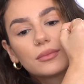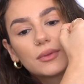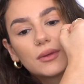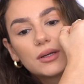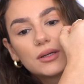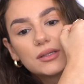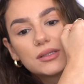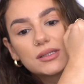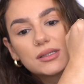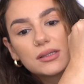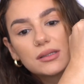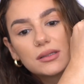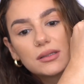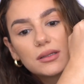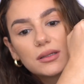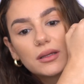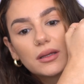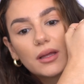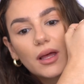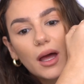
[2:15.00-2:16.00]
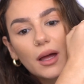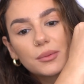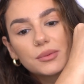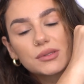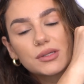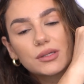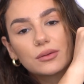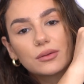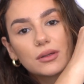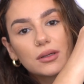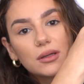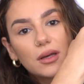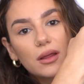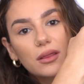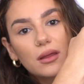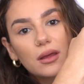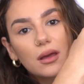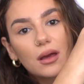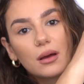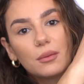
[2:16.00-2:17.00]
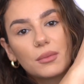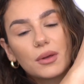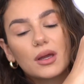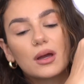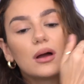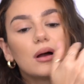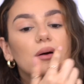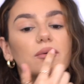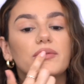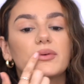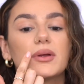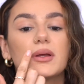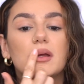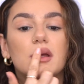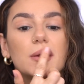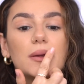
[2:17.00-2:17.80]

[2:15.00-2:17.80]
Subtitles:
There's absolutely nothing coming off.